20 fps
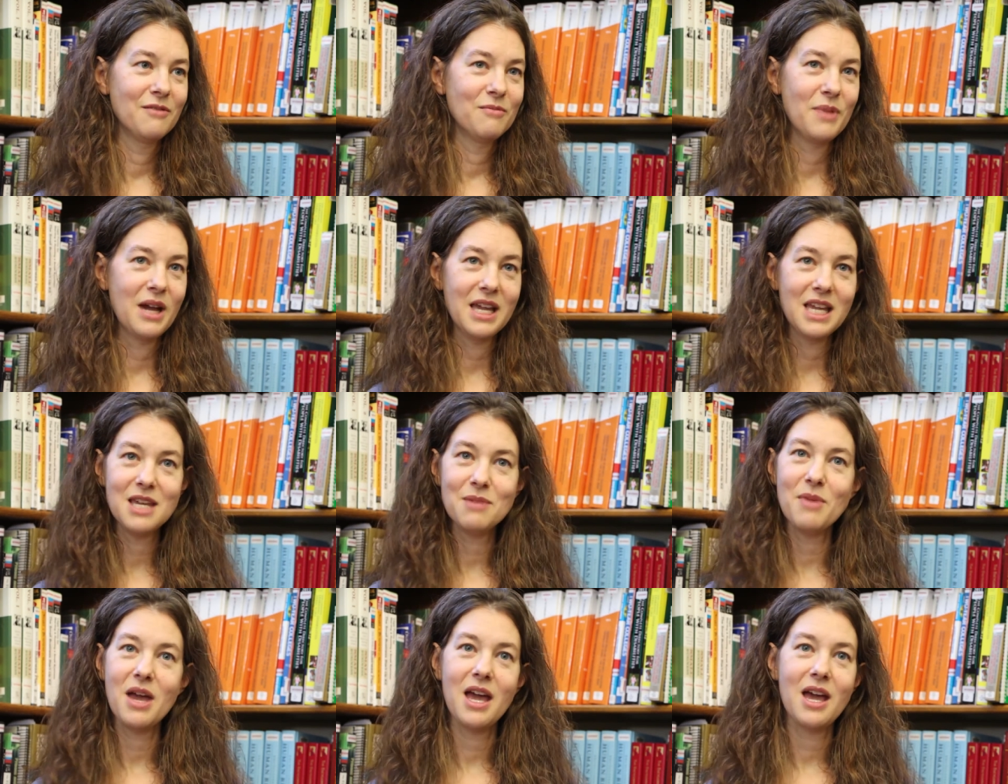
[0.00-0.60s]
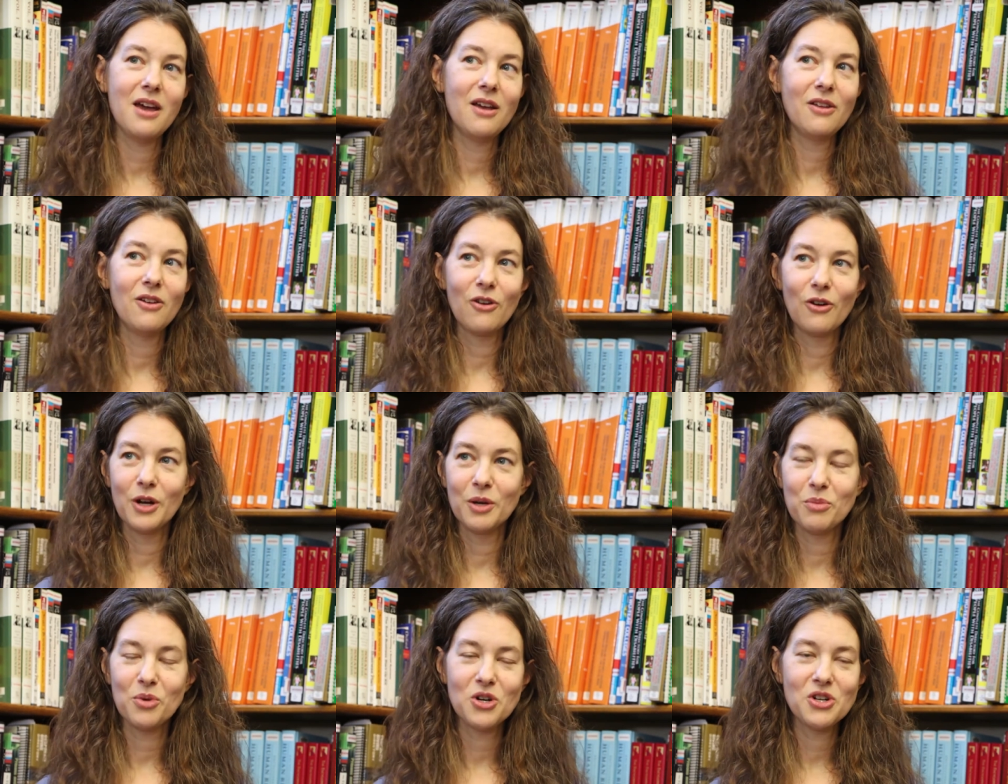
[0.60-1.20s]
by email
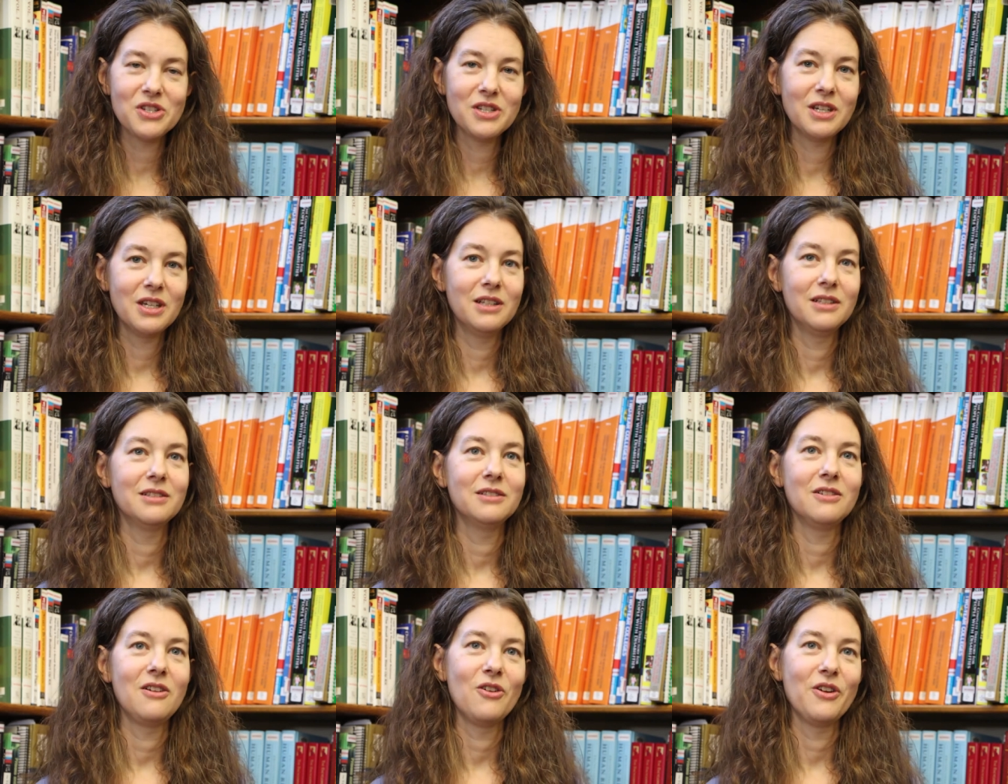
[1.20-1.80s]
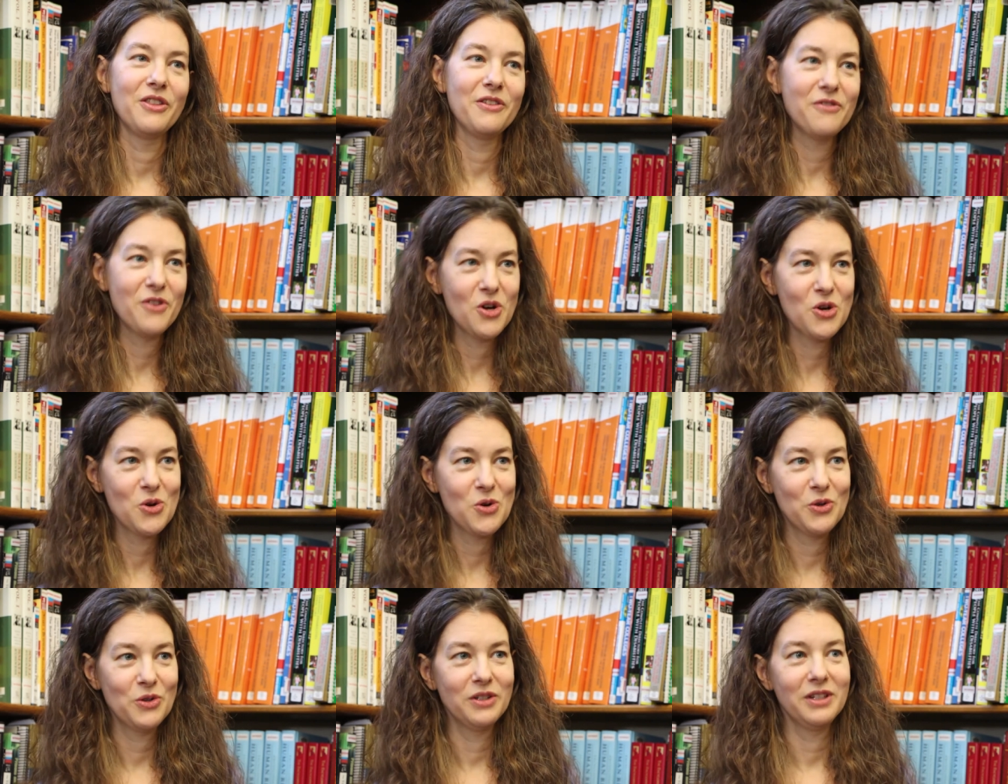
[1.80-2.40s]
or in person, on the
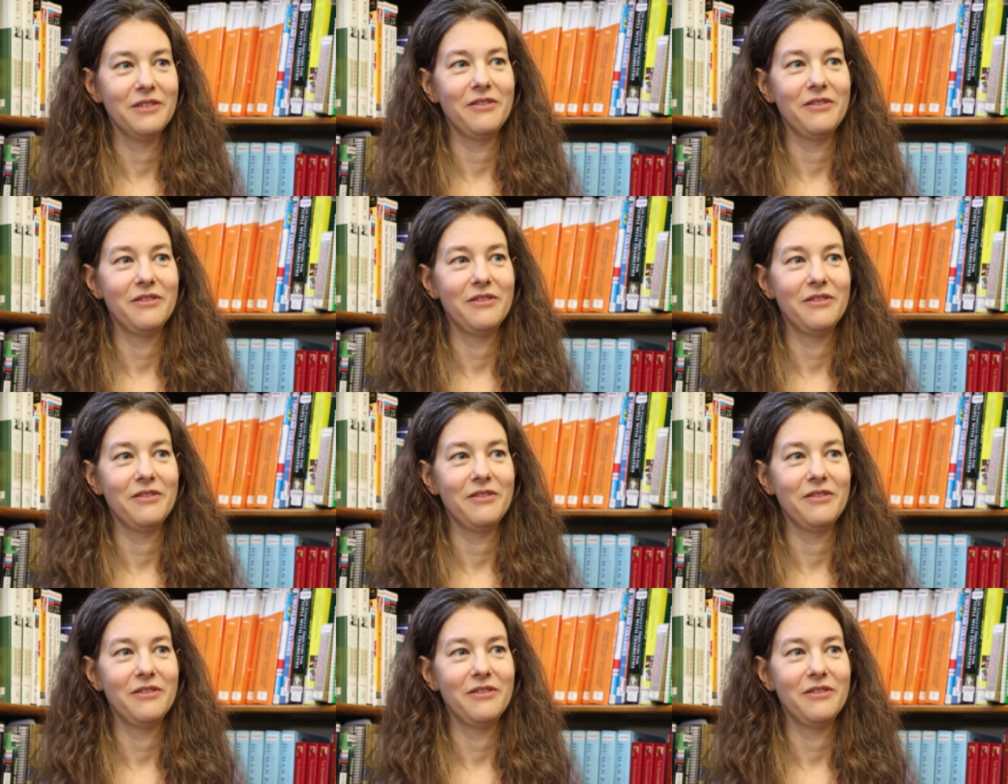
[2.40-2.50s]
phone,